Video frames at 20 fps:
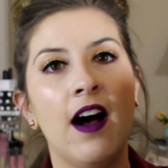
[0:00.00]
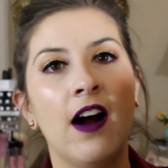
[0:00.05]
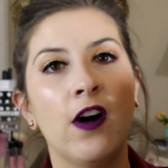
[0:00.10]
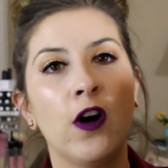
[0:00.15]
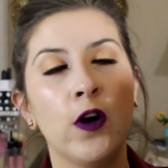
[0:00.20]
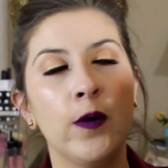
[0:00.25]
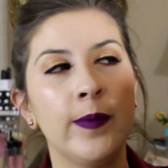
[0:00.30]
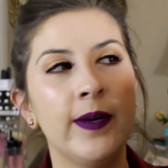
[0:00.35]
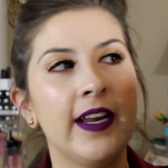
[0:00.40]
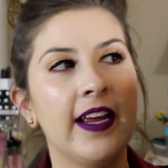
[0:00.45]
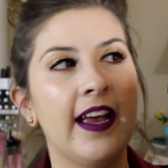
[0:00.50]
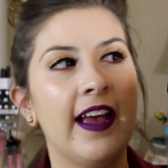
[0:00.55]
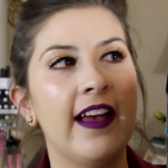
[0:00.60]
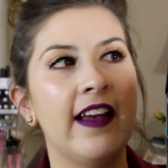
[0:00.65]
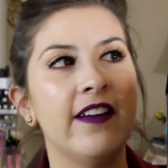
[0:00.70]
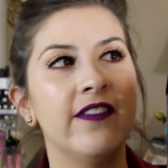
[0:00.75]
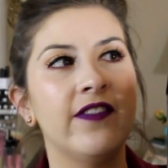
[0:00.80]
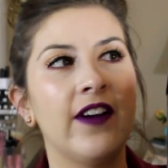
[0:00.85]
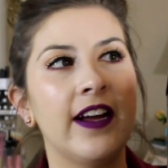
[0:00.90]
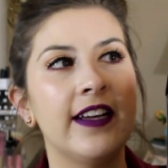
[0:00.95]
Urban
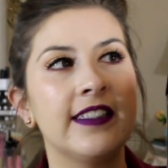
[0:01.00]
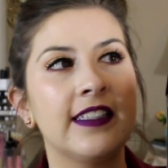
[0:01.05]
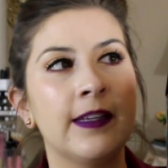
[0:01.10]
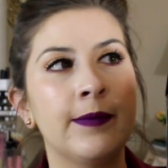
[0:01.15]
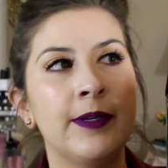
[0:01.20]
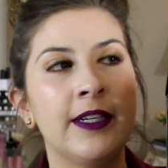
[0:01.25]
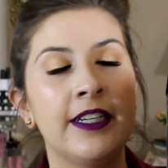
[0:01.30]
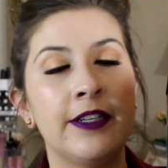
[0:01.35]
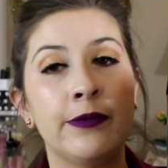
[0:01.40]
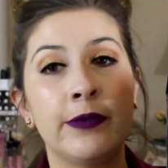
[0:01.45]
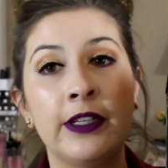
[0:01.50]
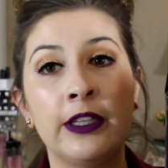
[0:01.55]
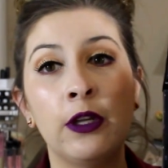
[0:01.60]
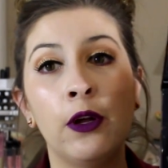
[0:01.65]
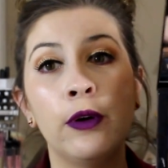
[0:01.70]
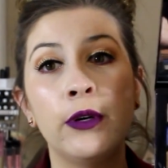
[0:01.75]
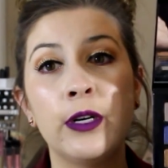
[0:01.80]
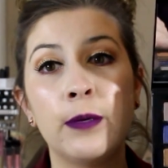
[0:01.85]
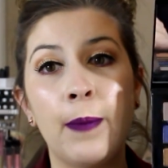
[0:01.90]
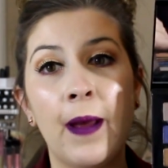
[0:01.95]
Decay Vice Limited
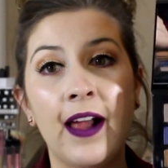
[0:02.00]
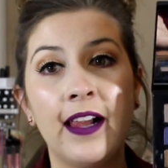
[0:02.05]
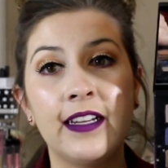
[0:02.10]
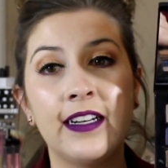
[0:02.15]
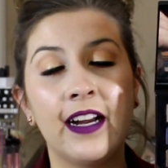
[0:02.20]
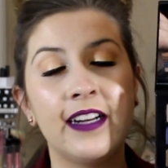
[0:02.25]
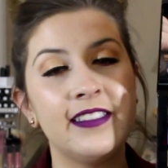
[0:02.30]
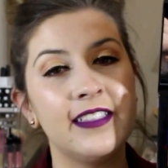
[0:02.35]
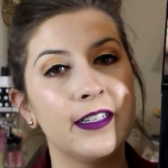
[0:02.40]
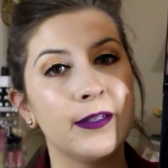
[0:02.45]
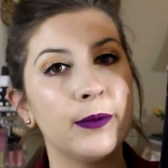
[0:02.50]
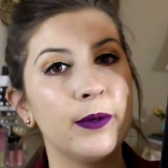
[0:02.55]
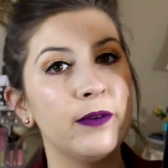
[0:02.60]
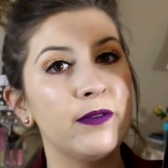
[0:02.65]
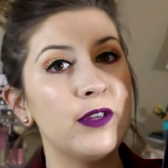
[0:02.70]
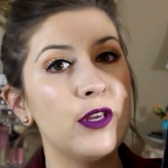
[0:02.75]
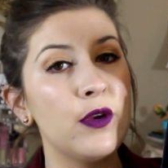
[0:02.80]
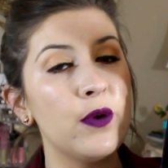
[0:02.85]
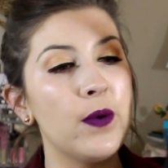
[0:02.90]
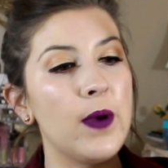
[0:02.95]
Reloaded palette. I did a
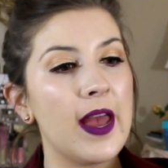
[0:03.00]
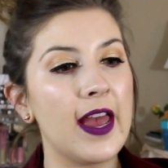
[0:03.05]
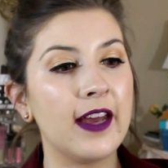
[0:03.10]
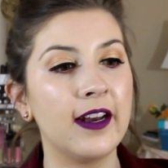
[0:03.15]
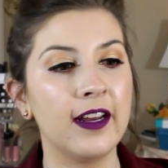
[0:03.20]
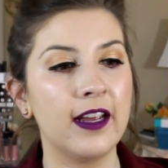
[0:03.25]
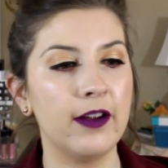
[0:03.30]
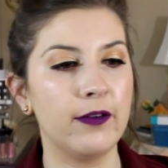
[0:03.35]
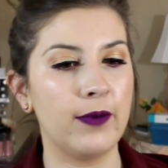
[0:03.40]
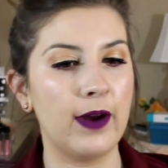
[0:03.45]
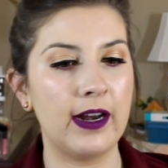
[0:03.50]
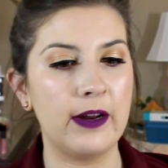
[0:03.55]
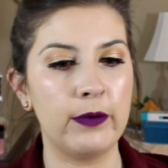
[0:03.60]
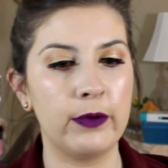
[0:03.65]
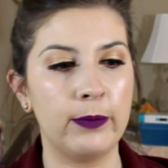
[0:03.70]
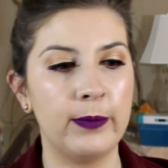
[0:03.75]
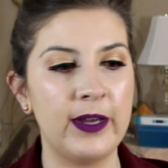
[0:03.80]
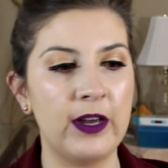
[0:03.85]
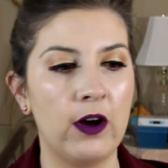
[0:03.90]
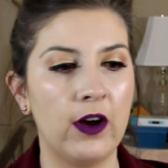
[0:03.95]
review and a Get Ready
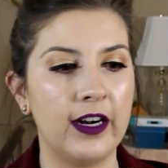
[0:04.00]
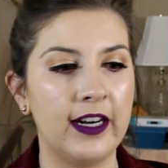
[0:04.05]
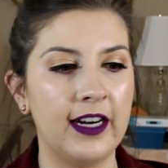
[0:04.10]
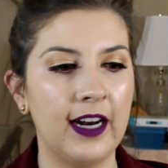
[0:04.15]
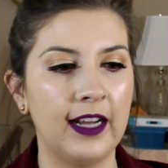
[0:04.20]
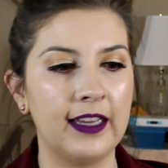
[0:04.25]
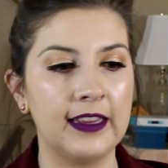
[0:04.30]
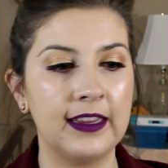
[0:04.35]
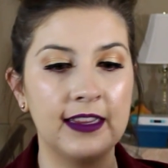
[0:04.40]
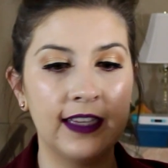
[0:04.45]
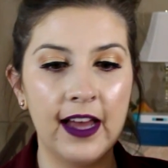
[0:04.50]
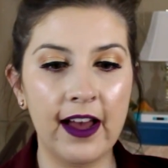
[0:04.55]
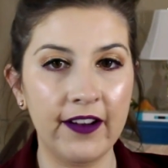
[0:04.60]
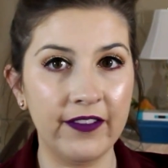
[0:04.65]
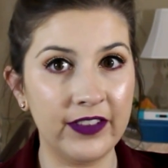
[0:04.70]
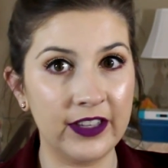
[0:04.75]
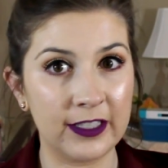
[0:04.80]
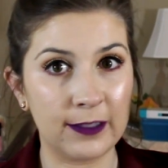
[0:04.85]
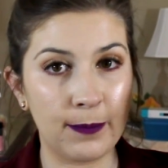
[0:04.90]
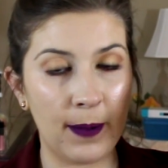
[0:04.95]
With Me on it. I
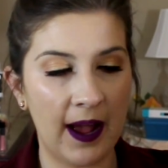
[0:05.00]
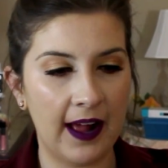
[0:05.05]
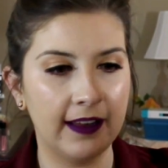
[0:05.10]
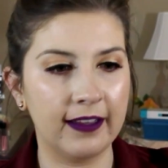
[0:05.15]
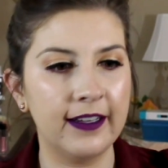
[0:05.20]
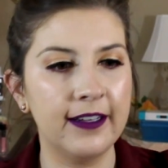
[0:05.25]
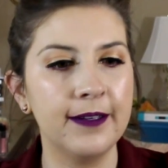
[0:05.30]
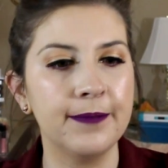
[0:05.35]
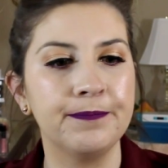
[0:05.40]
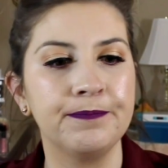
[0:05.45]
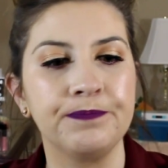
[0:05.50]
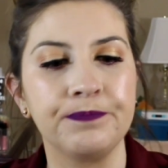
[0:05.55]
love this palette.